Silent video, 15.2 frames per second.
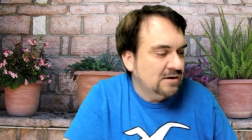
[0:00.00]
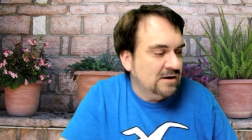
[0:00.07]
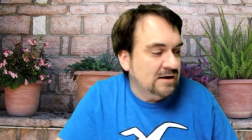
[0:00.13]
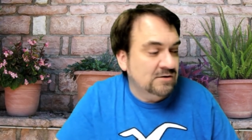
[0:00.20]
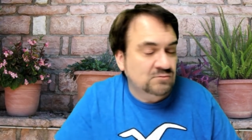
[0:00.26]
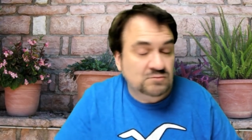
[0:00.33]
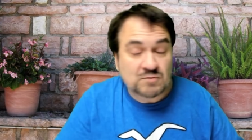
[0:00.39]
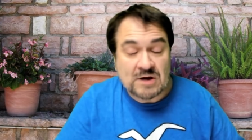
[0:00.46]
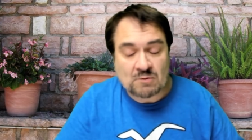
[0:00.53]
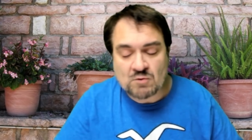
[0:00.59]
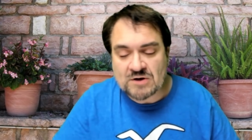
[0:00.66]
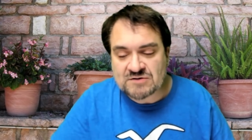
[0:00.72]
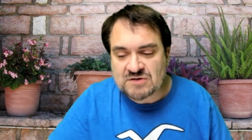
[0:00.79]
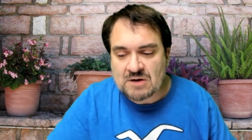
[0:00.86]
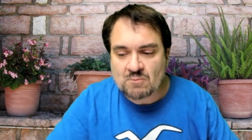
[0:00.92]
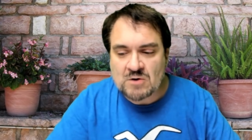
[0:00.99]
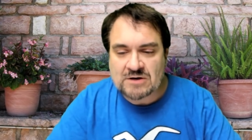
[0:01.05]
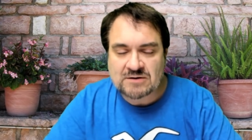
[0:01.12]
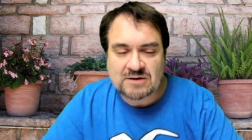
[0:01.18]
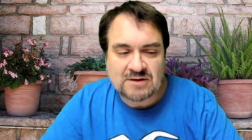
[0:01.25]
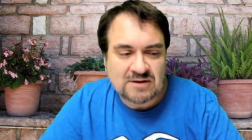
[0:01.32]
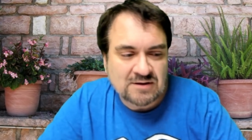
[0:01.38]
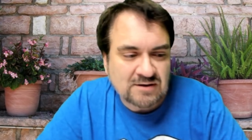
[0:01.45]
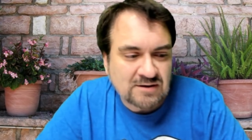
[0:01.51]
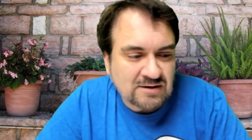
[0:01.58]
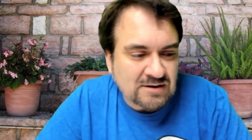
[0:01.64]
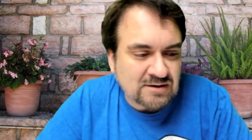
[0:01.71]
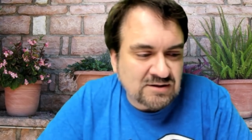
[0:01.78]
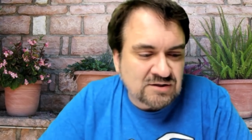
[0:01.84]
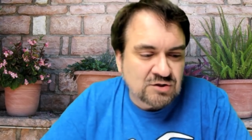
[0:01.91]
I at one time wanted to get
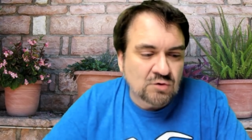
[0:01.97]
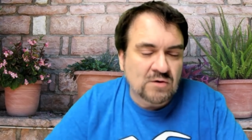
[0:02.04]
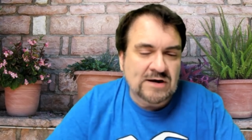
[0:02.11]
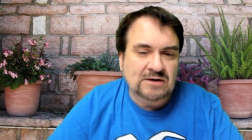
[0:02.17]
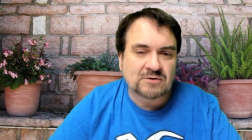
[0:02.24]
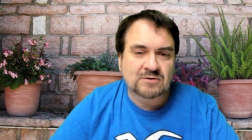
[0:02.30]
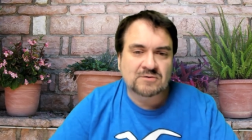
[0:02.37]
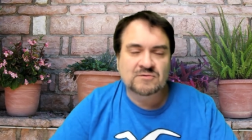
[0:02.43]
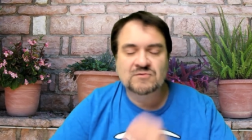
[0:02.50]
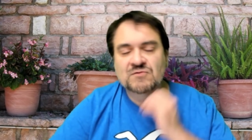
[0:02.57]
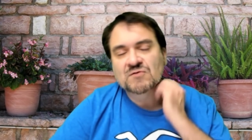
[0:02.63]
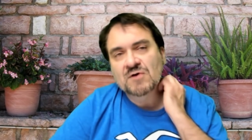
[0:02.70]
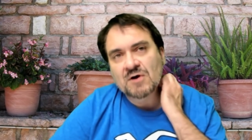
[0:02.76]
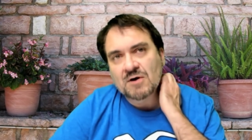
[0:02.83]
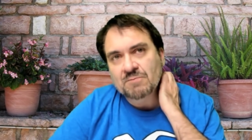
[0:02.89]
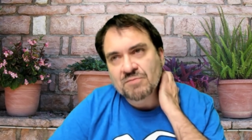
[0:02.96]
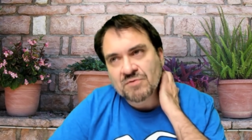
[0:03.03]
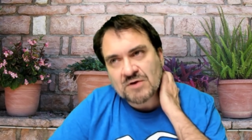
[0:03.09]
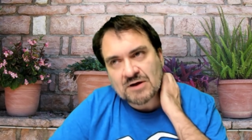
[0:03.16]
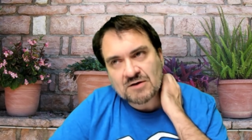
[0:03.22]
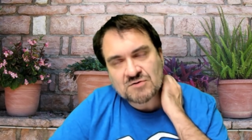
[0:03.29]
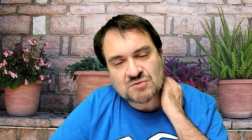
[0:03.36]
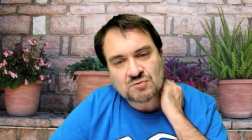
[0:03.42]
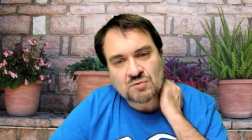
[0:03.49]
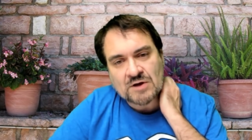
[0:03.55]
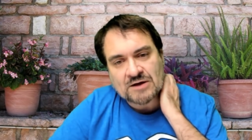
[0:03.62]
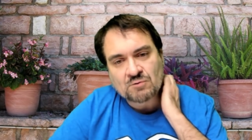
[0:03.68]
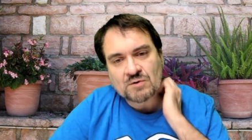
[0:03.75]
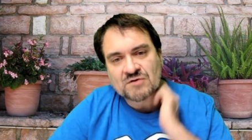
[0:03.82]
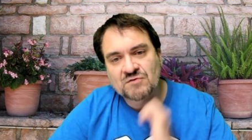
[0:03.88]
a, a curator's um, thing and do
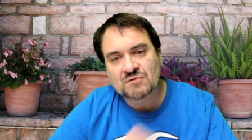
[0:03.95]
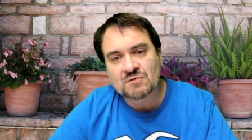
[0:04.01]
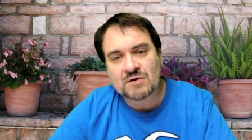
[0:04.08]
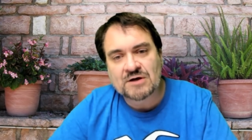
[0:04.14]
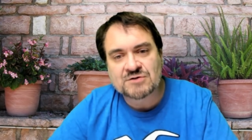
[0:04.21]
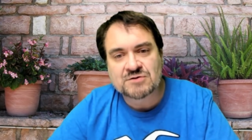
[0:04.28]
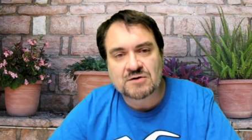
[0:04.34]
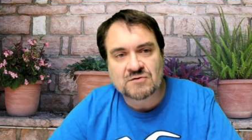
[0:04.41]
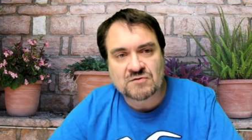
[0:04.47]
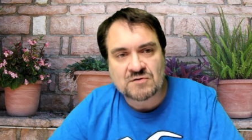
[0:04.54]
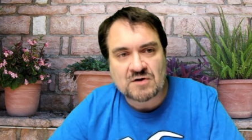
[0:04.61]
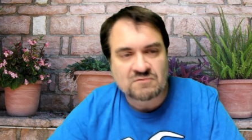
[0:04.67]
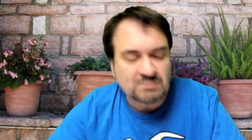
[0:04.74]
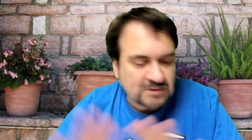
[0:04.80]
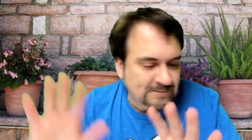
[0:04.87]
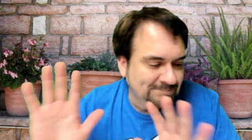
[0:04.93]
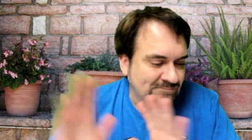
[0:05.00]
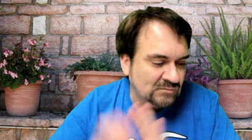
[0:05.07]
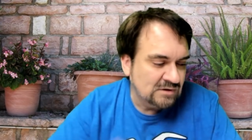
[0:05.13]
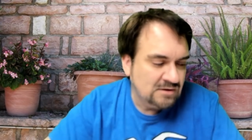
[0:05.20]
like restoration and stuff, but